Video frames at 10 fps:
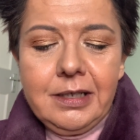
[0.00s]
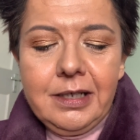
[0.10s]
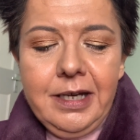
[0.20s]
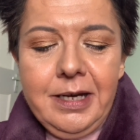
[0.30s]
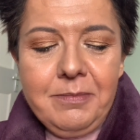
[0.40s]

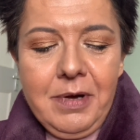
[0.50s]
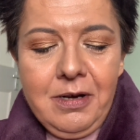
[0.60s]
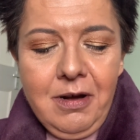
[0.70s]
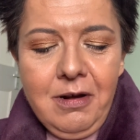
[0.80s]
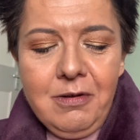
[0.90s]
I
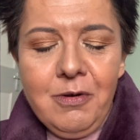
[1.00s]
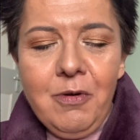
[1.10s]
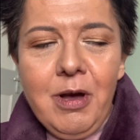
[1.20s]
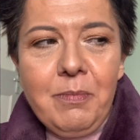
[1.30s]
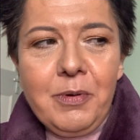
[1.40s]
can't
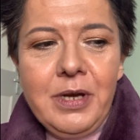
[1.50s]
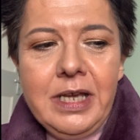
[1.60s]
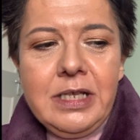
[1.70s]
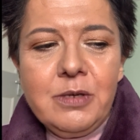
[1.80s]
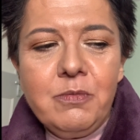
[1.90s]
quite put it
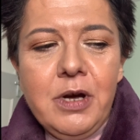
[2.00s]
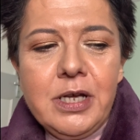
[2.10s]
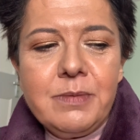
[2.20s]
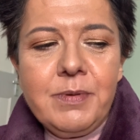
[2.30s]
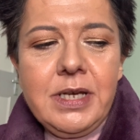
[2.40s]
into
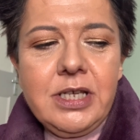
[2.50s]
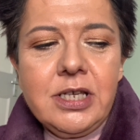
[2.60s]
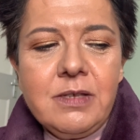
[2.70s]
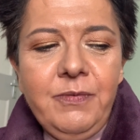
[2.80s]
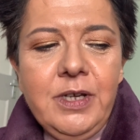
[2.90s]
words, but it
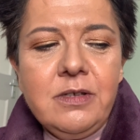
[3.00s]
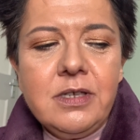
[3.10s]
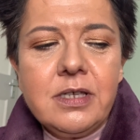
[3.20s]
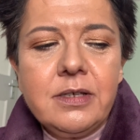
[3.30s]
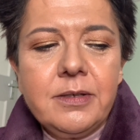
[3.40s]
just
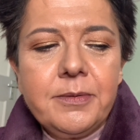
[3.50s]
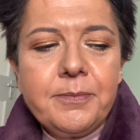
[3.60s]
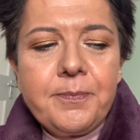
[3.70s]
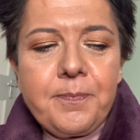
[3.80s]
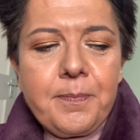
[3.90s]
feels
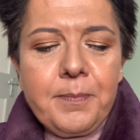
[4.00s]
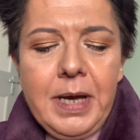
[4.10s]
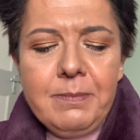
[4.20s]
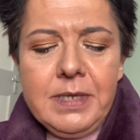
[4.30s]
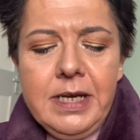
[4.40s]

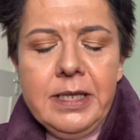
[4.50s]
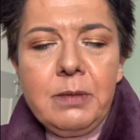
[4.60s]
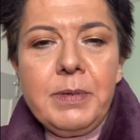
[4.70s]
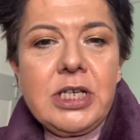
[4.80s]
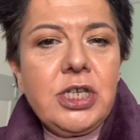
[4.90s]
perhaps a little
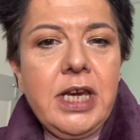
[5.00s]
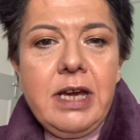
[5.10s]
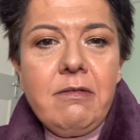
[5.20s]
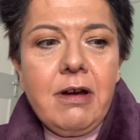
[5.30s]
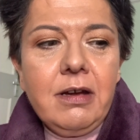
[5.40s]
bit
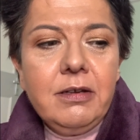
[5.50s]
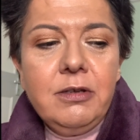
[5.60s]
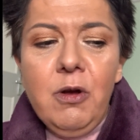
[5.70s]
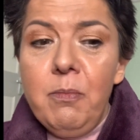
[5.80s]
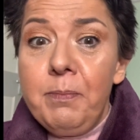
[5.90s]
sheerer.
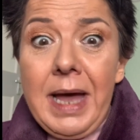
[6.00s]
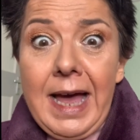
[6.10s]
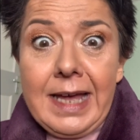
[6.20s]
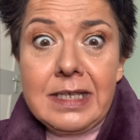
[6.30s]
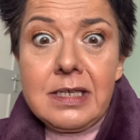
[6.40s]
Not
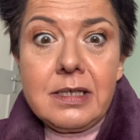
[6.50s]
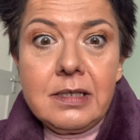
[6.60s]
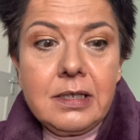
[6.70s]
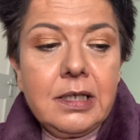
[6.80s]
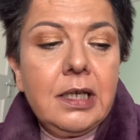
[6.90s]
bad,
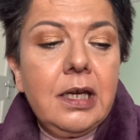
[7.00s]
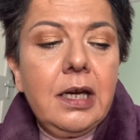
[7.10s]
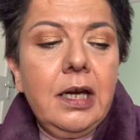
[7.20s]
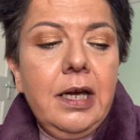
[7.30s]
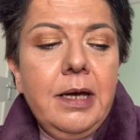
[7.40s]

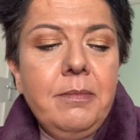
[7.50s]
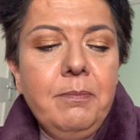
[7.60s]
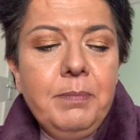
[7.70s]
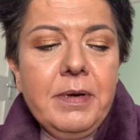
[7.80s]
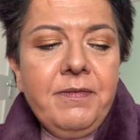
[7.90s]

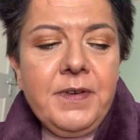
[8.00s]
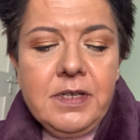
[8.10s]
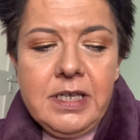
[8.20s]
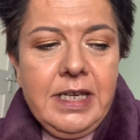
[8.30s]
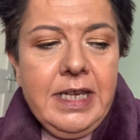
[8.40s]
but
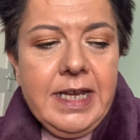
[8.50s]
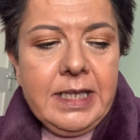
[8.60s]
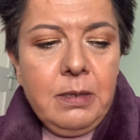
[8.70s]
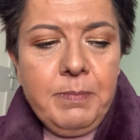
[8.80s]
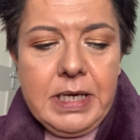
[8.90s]
feels a
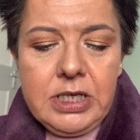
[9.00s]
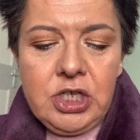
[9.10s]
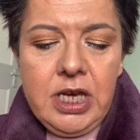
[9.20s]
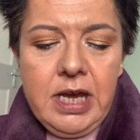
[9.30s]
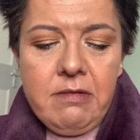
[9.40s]
little bit
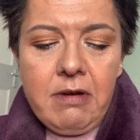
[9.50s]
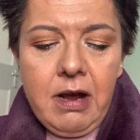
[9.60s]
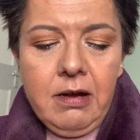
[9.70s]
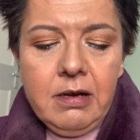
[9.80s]
sheerer